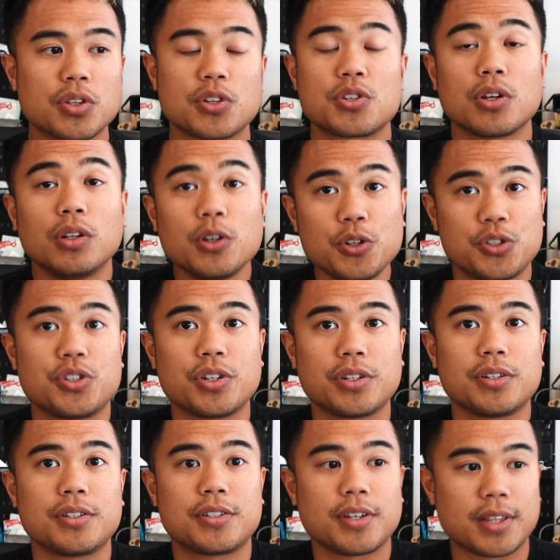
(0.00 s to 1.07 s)
the
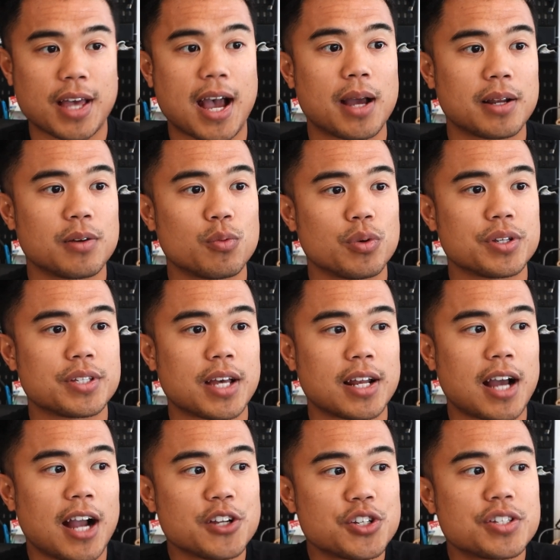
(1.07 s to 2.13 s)
solution to that was
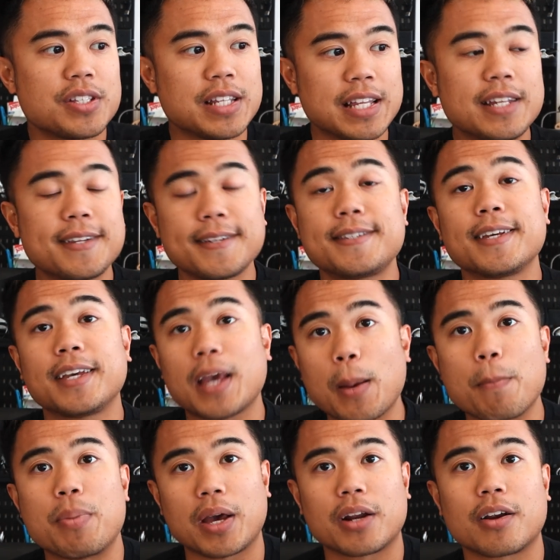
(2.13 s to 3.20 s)
that I just needed to
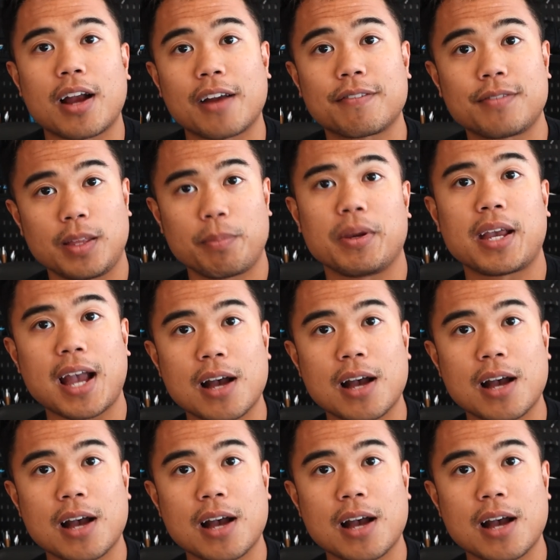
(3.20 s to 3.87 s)
get better at flipping